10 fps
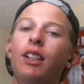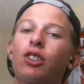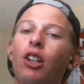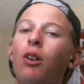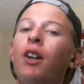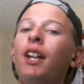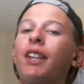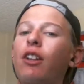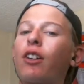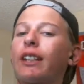So,
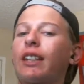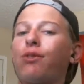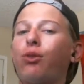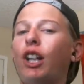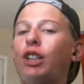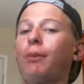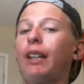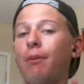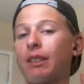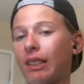thank you guys again for watching. My
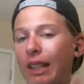name is